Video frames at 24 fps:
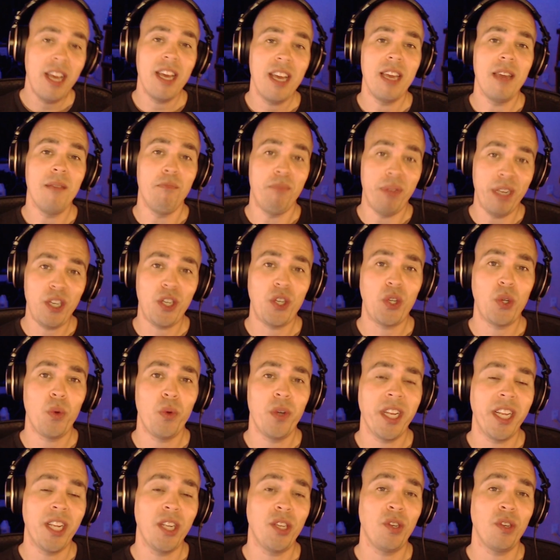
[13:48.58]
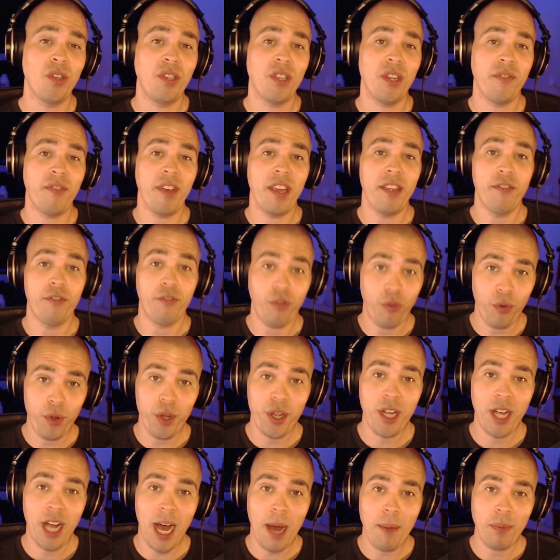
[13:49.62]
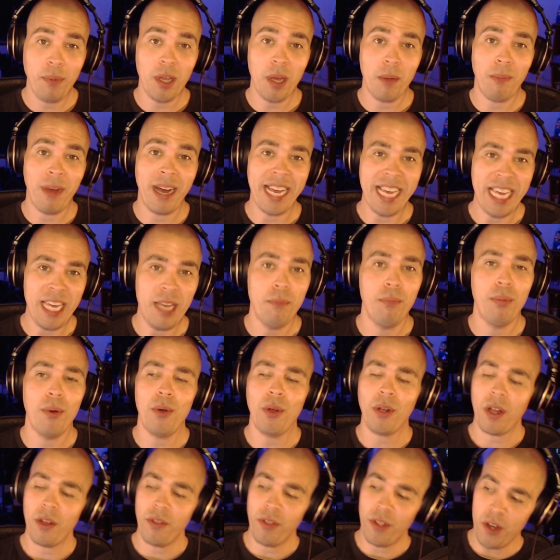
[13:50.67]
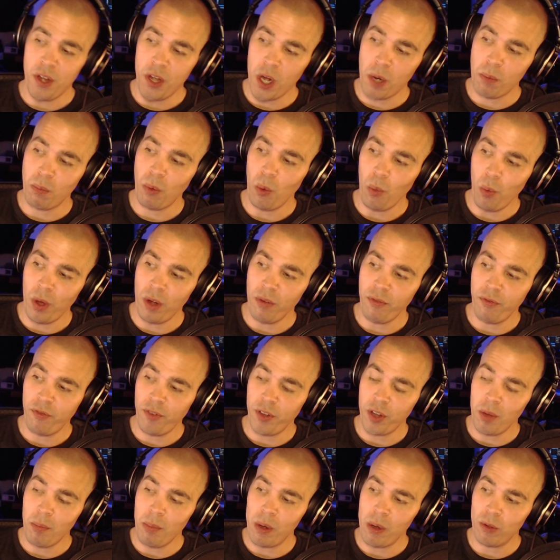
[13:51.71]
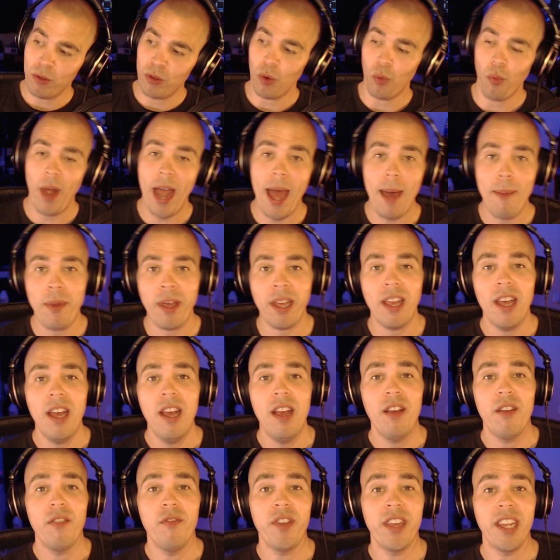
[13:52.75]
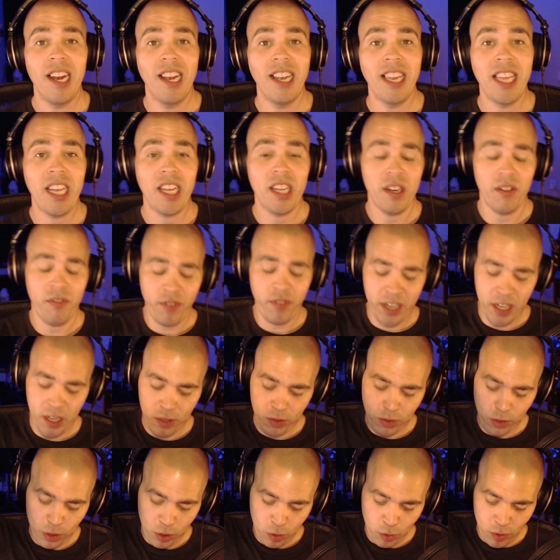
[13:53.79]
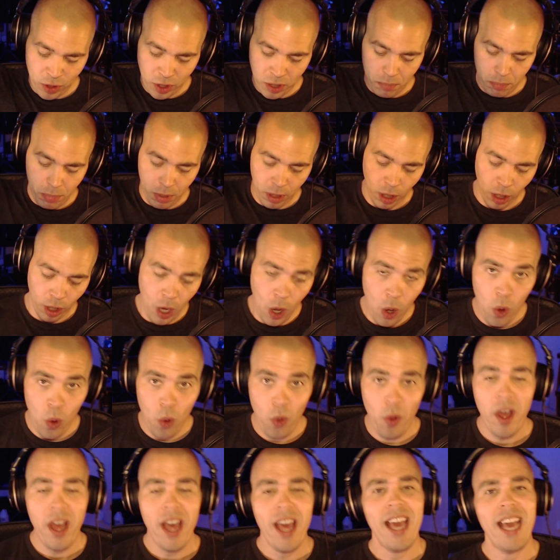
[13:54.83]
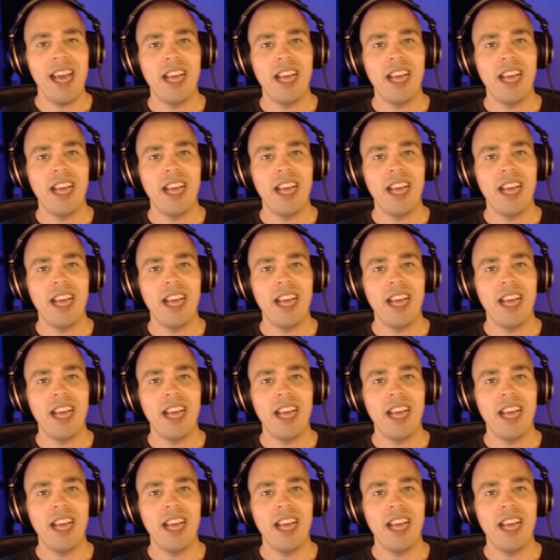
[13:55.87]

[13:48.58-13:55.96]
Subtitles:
And be sure to get yourself a free copy of my ebook, The #1 Fundamental to Rapping, via the link in the video's description below.